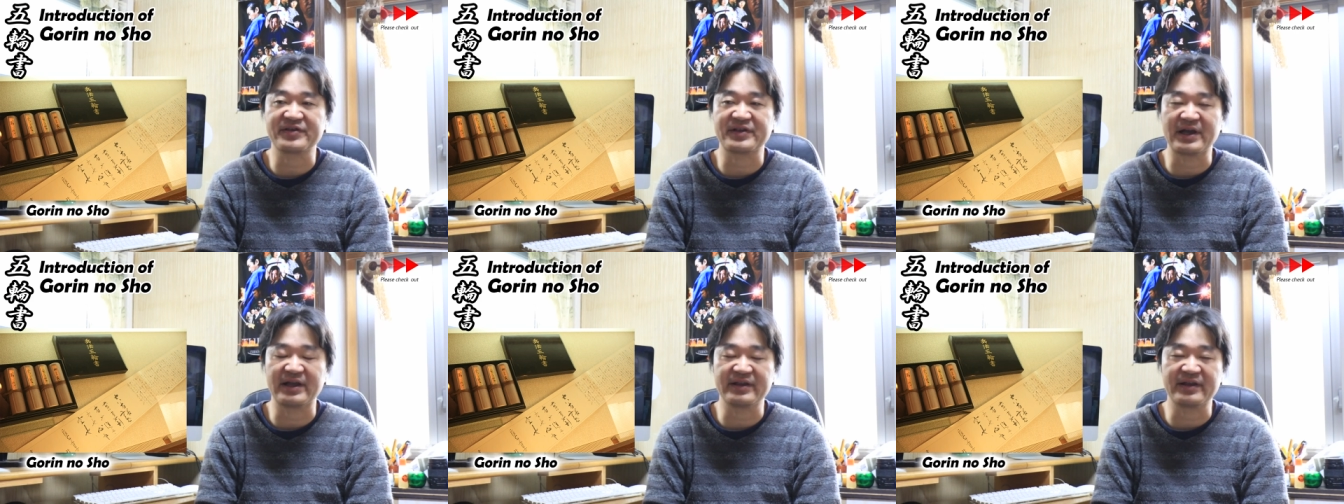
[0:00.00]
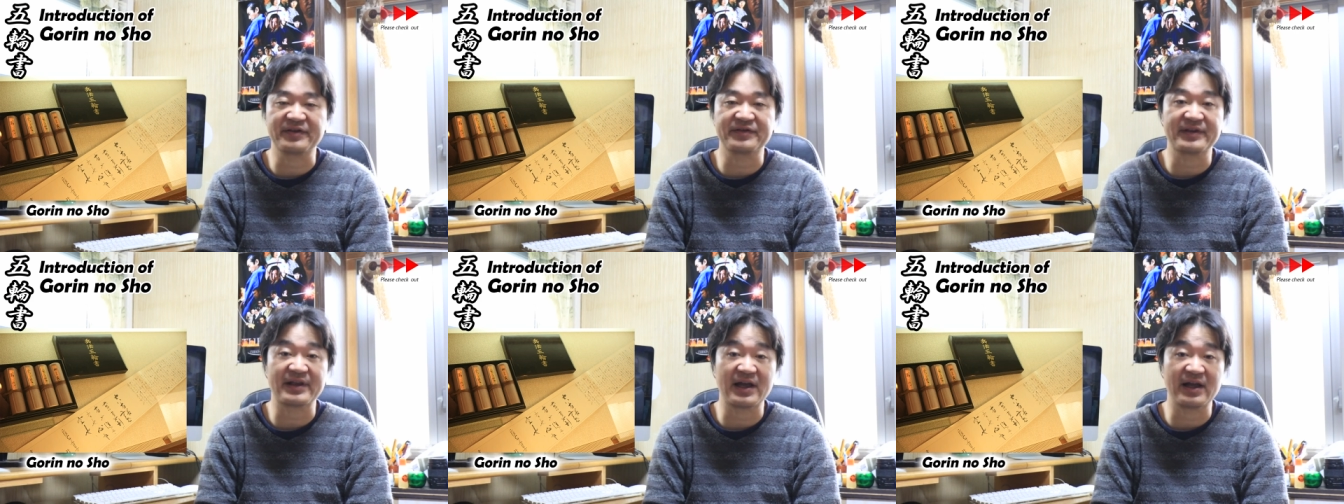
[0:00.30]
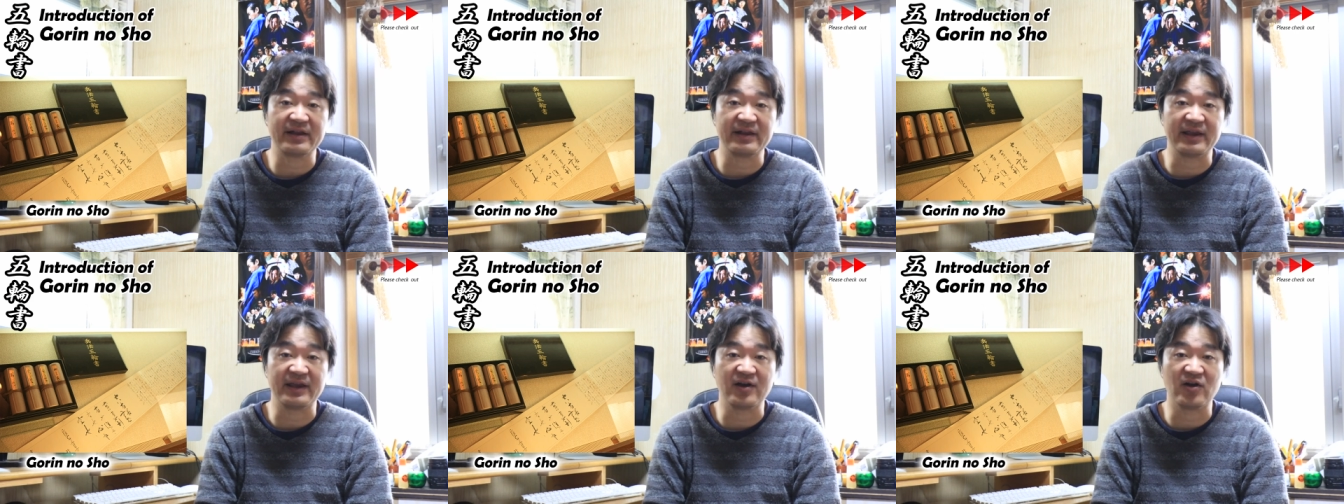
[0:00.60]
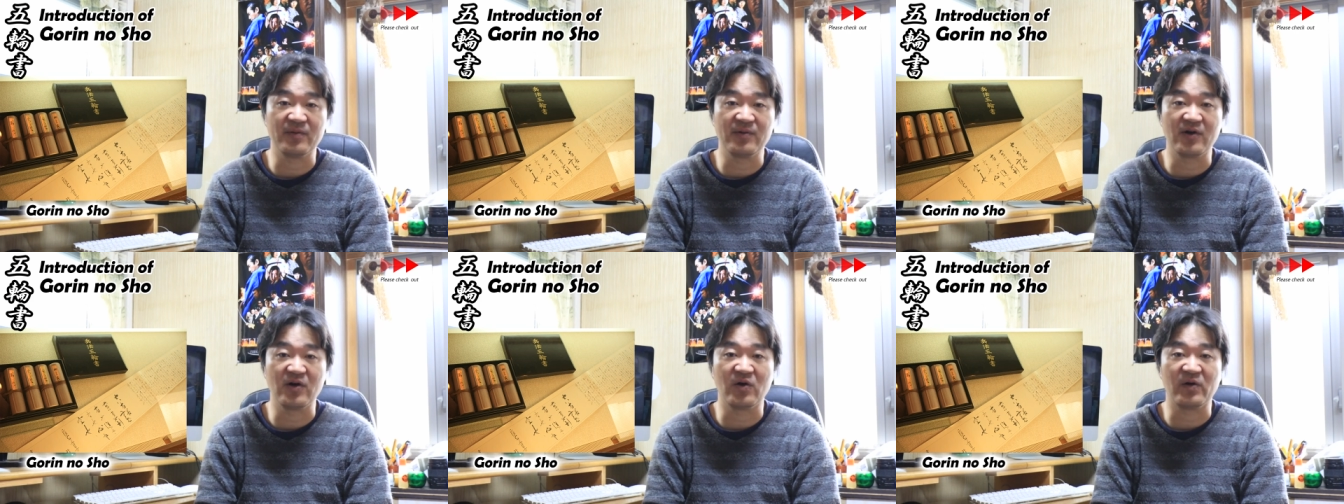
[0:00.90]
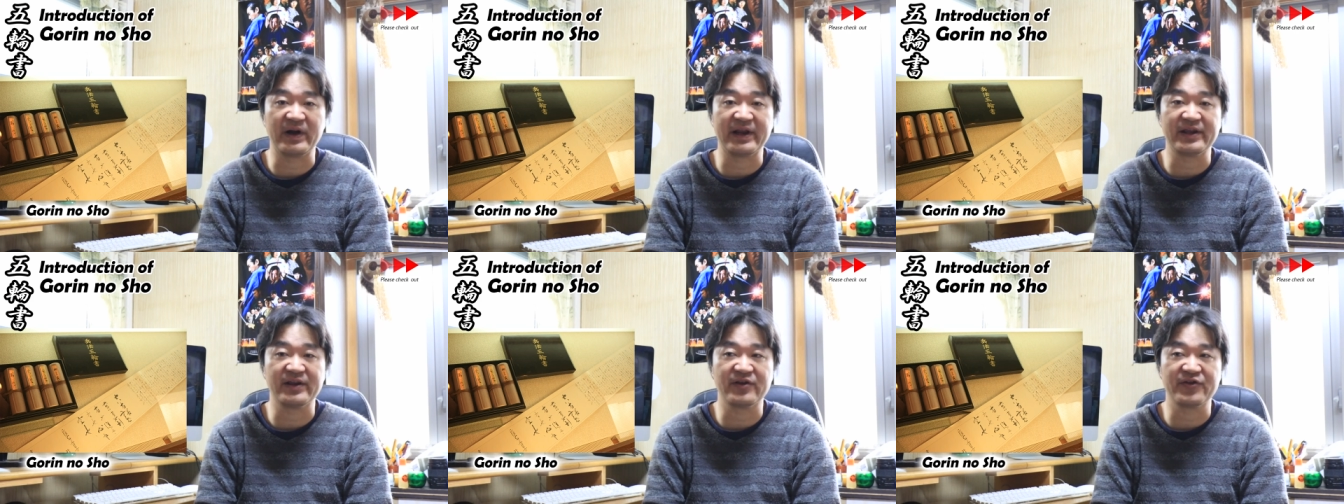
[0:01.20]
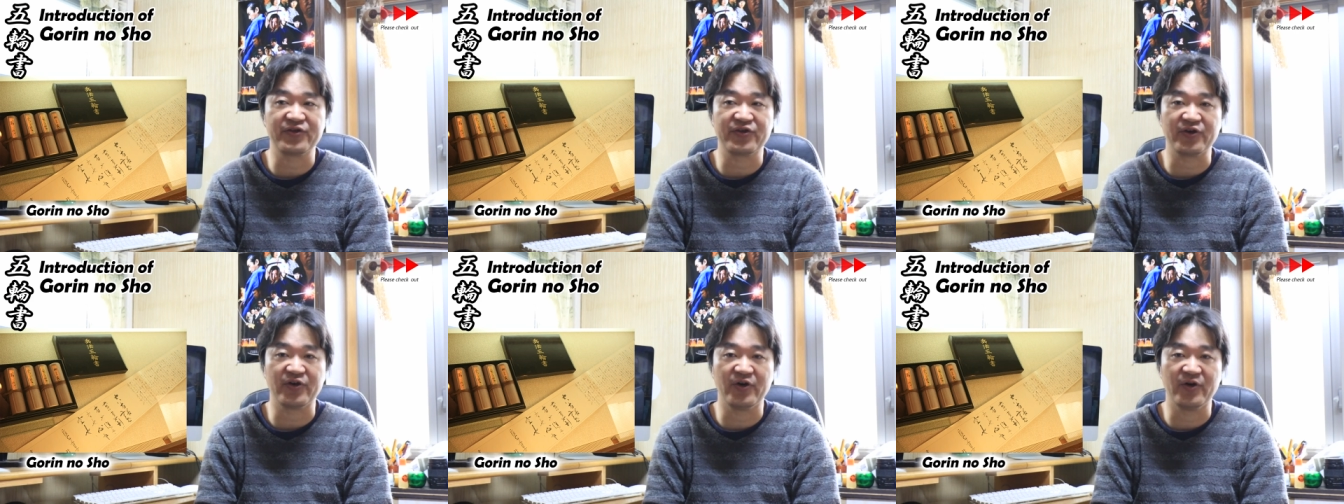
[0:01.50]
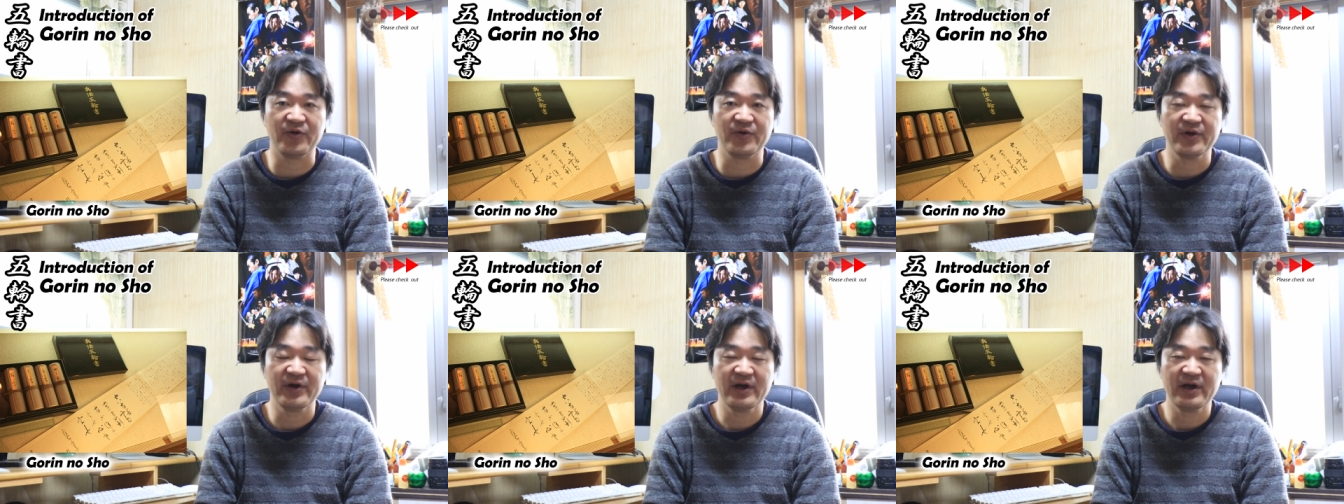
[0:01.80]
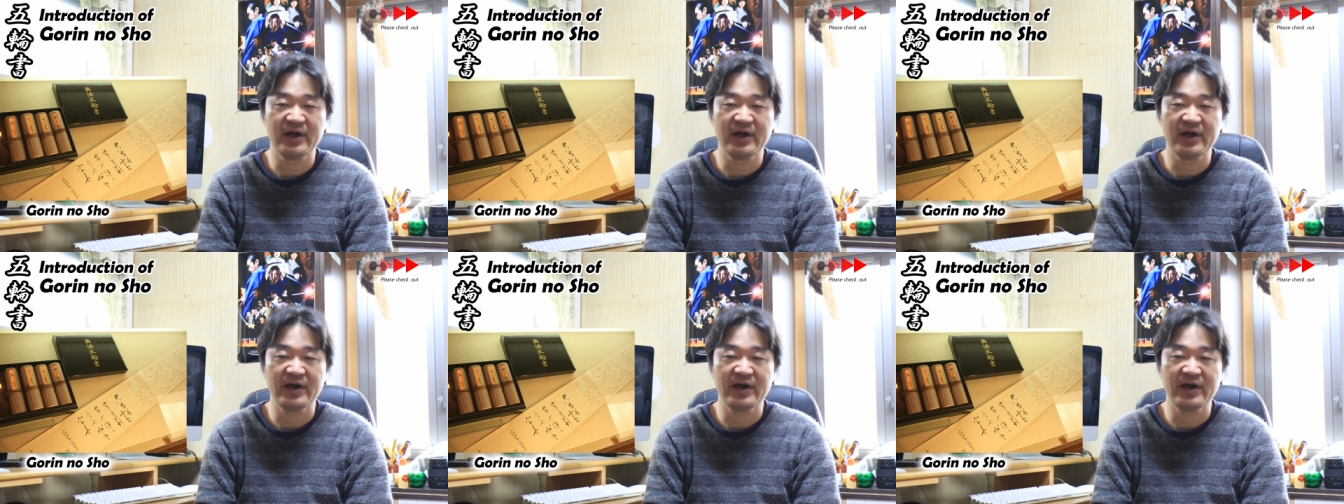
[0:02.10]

understanding of Gorin Sho.